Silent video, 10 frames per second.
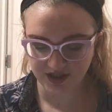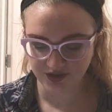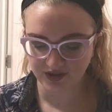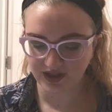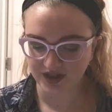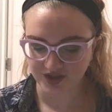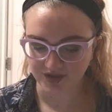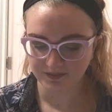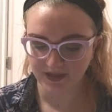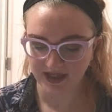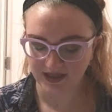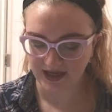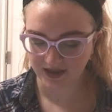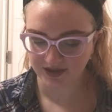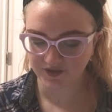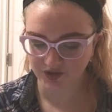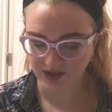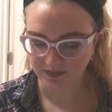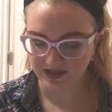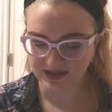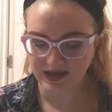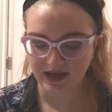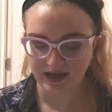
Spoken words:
education and active treatments